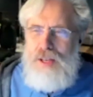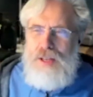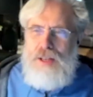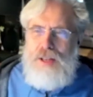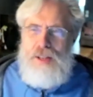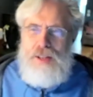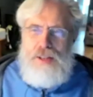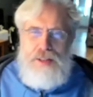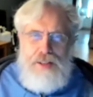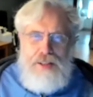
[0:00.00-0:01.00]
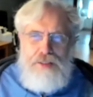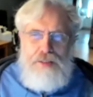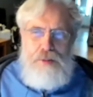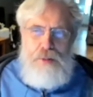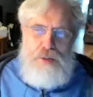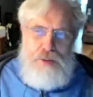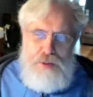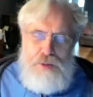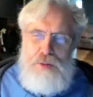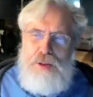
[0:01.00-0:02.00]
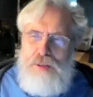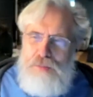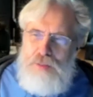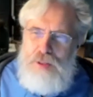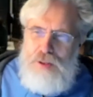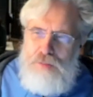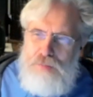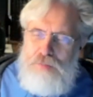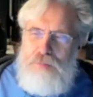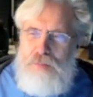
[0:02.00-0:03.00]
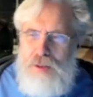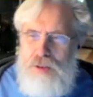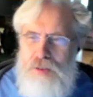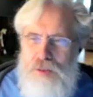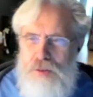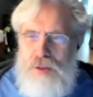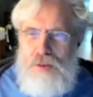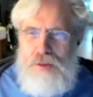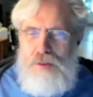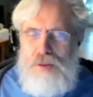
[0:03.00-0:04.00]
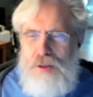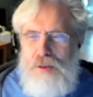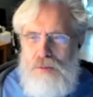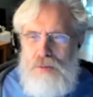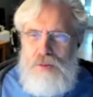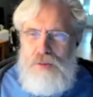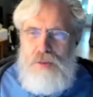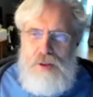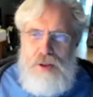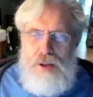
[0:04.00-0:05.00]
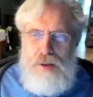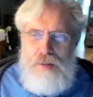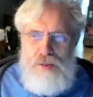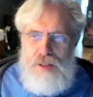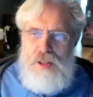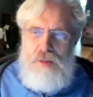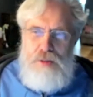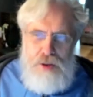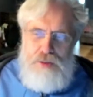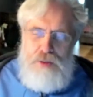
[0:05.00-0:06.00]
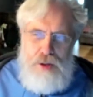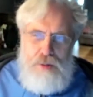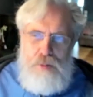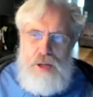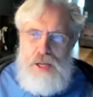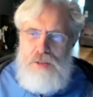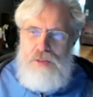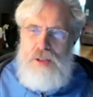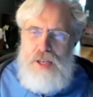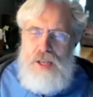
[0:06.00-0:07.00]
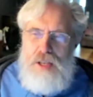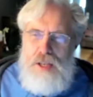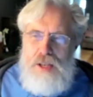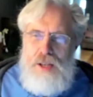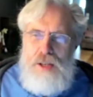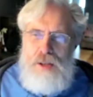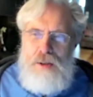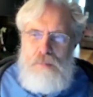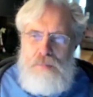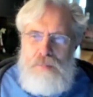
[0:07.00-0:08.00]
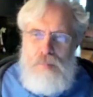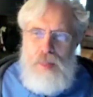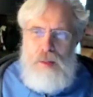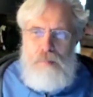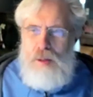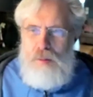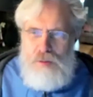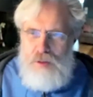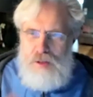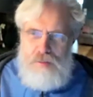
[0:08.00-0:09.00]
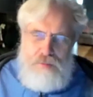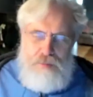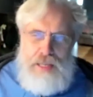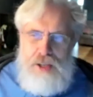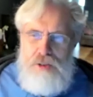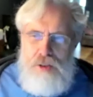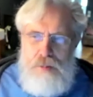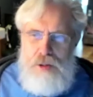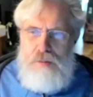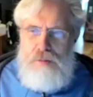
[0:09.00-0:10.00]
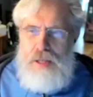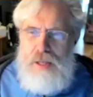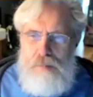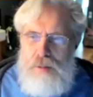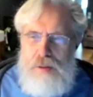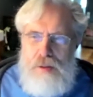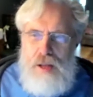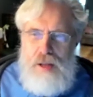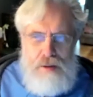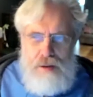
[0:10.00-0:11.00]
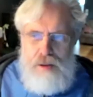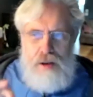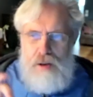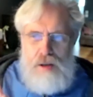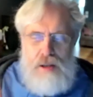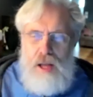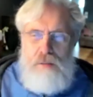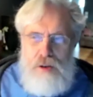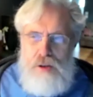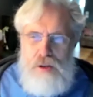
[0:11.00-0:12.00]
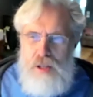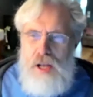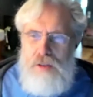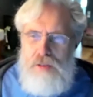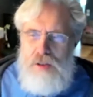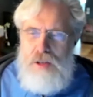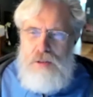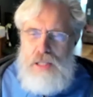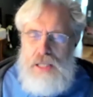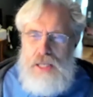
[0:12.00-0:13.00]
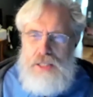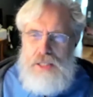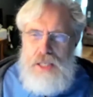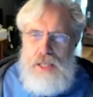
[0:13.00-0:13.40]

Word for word: Uh, so I went to Duke. I, you know, I finished Duke in two years, which, uh, which I think was also unwise. Um, but it was like financially motivated, but not, not, not very good logic, nevertheless.